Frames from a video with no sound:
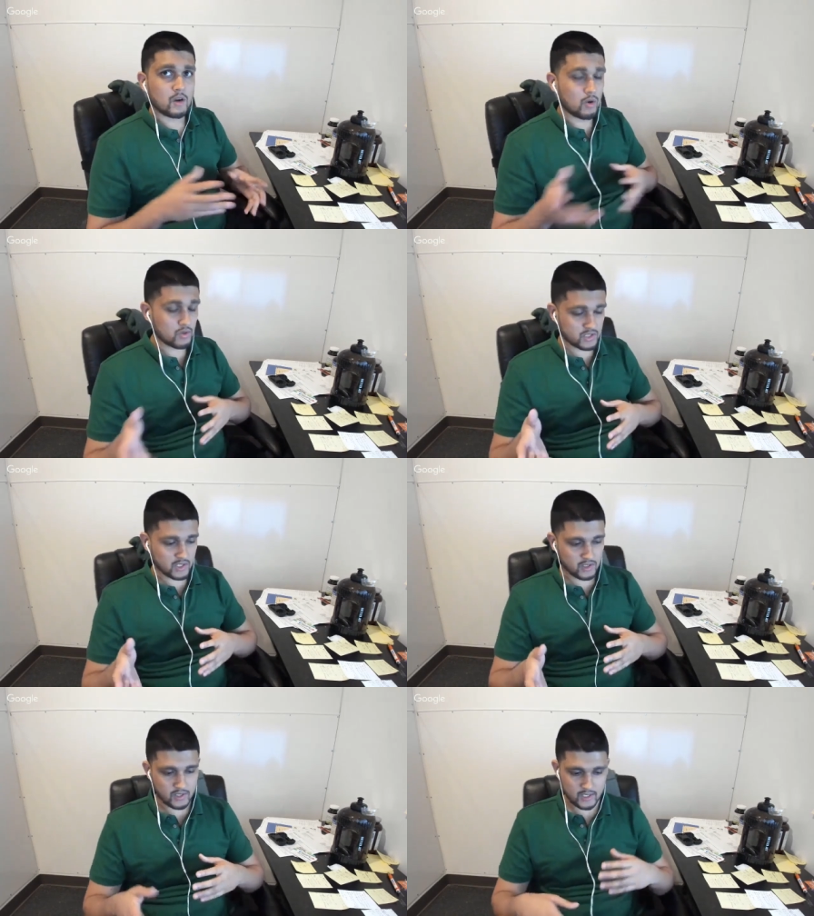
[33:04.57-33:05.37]

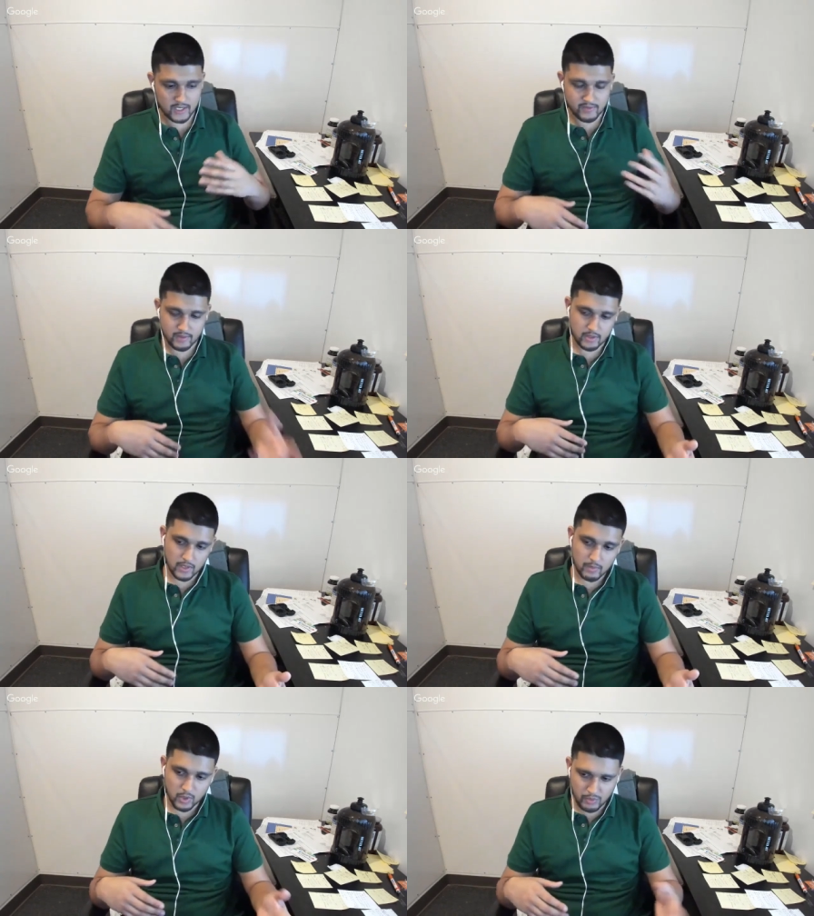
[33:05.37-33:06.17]
wholesale. And I have
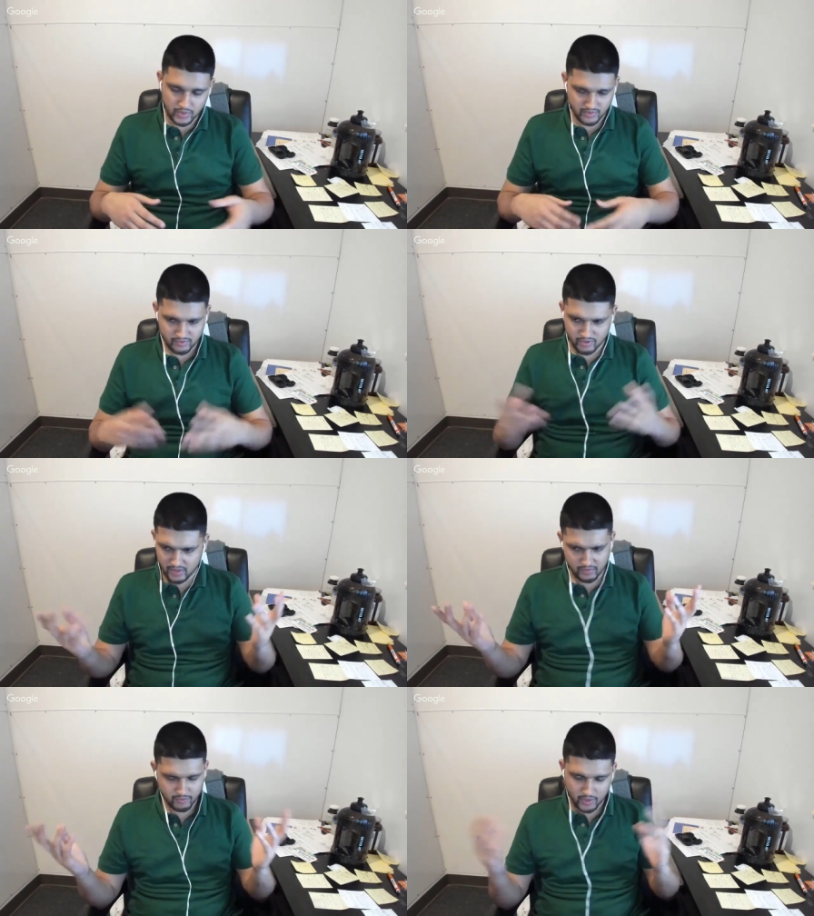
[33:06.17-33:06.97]
a, a blueprint,
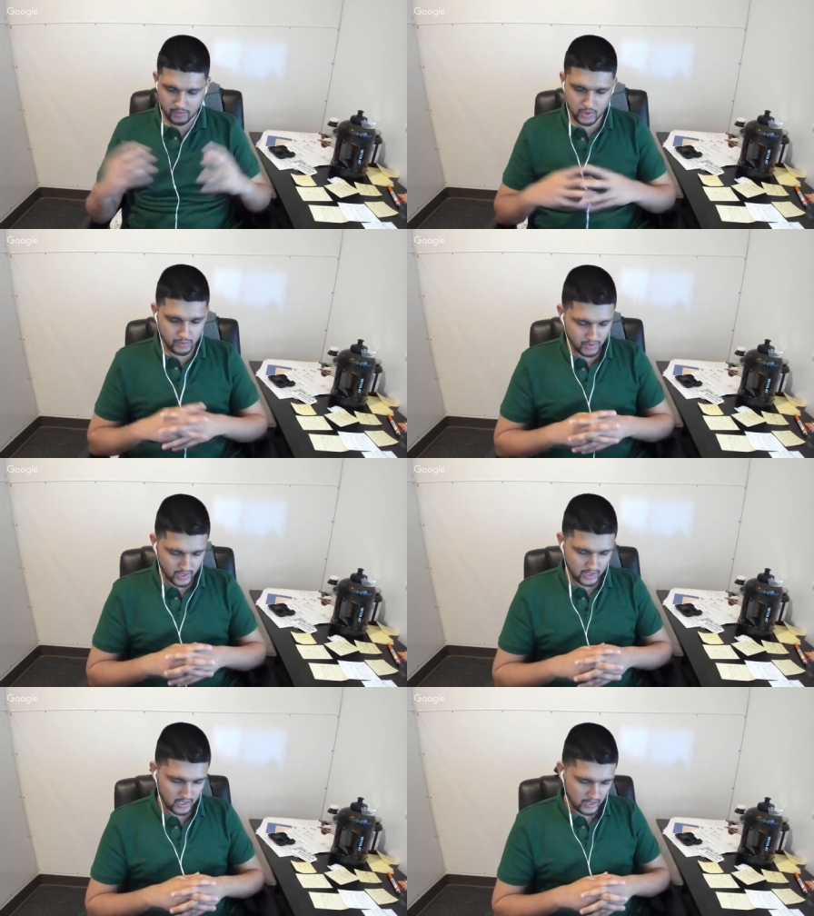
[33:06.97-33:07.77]
free, free
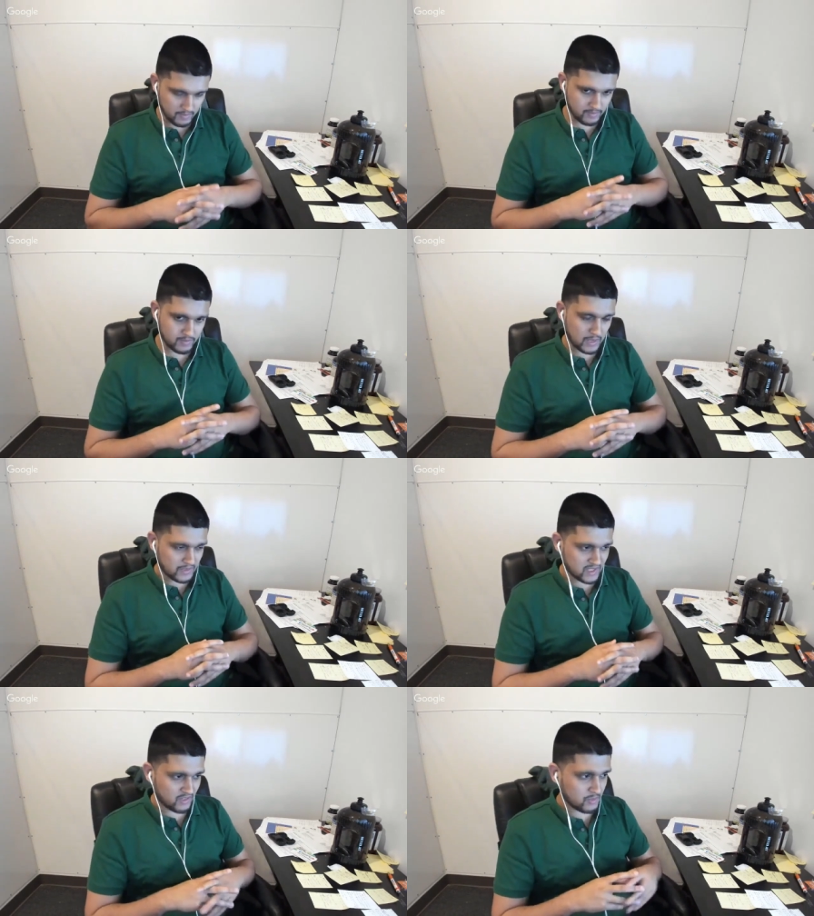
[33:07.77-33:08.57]
blueprint. Um,
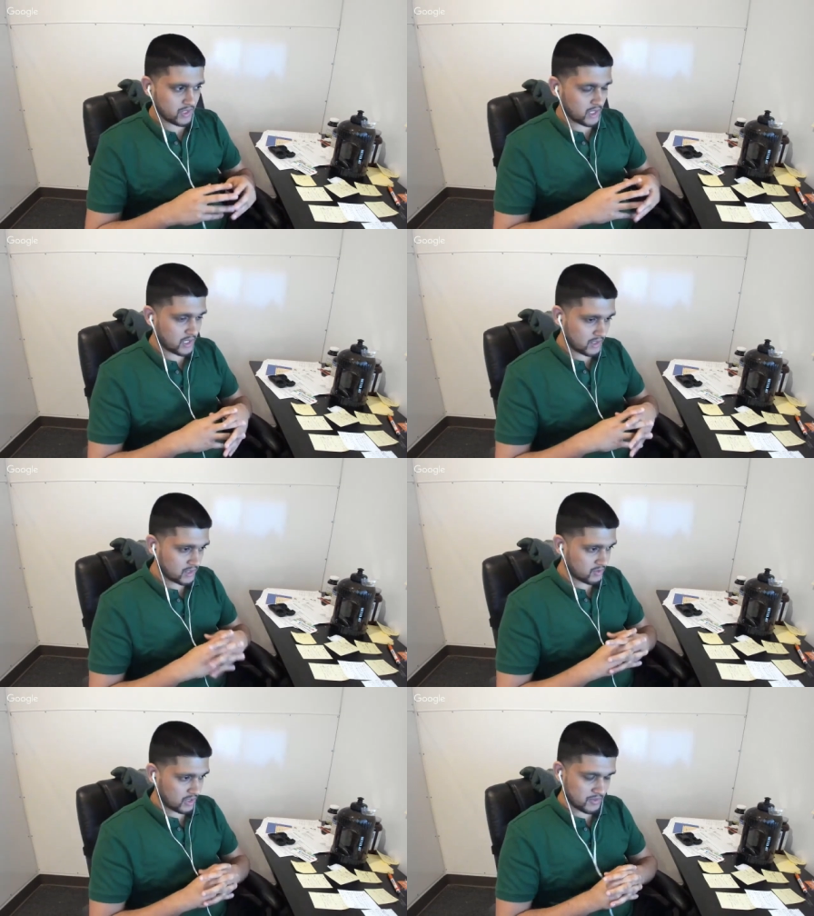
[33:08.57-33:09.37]
probably Steve will put it in the
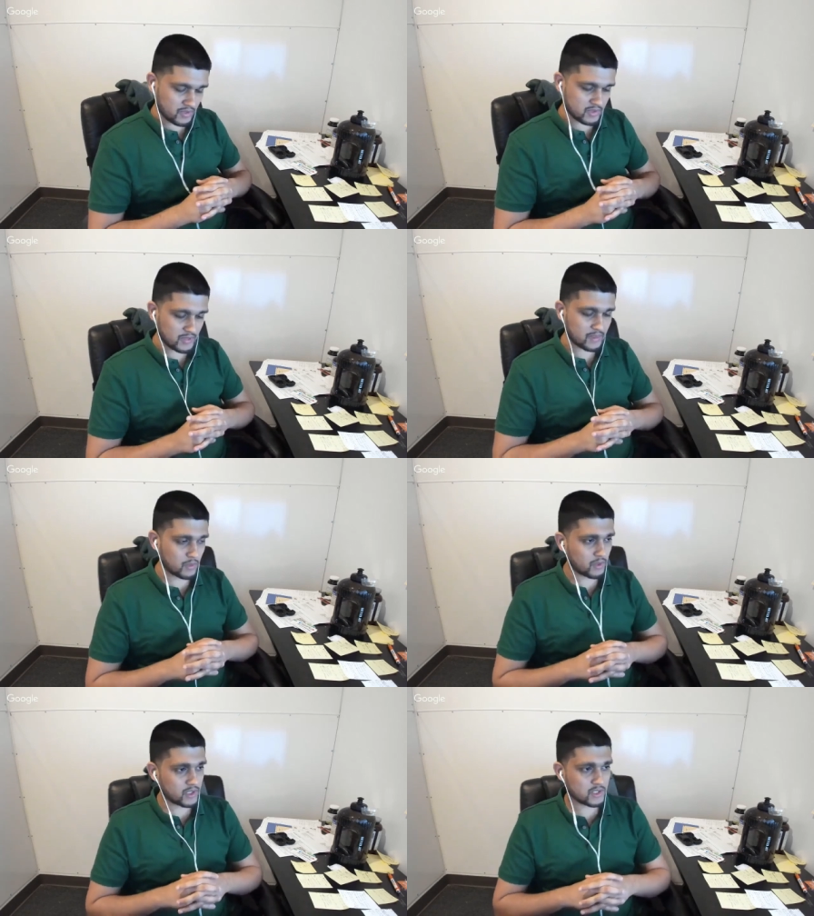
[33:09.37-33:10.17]
description or
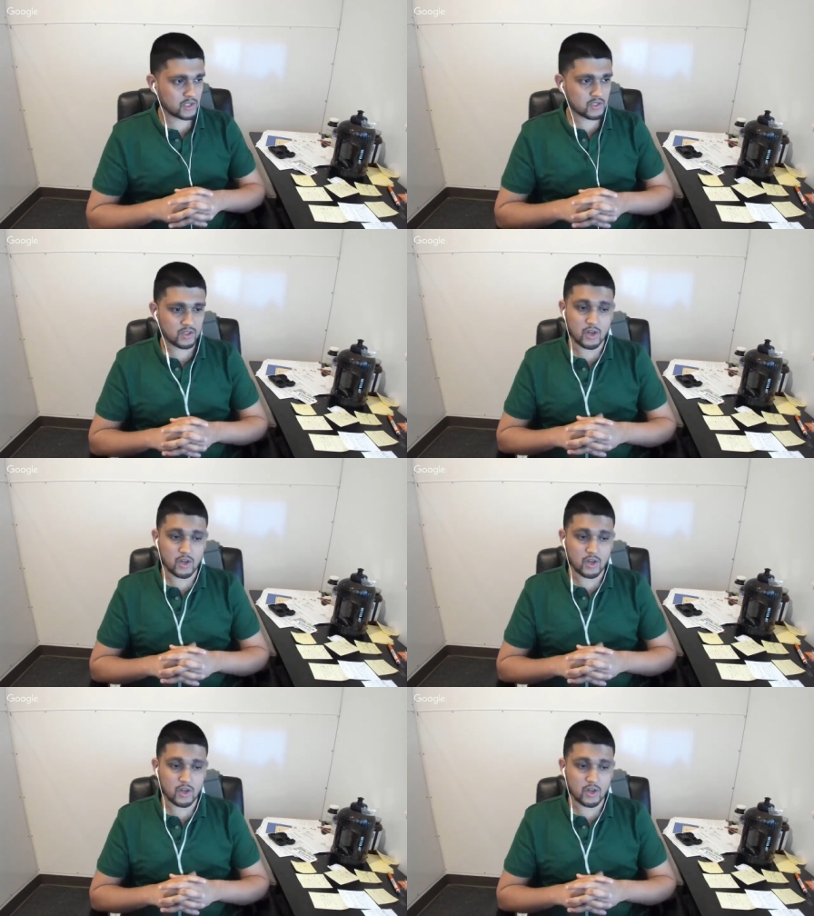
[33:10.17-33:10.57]
something, where it's, it's called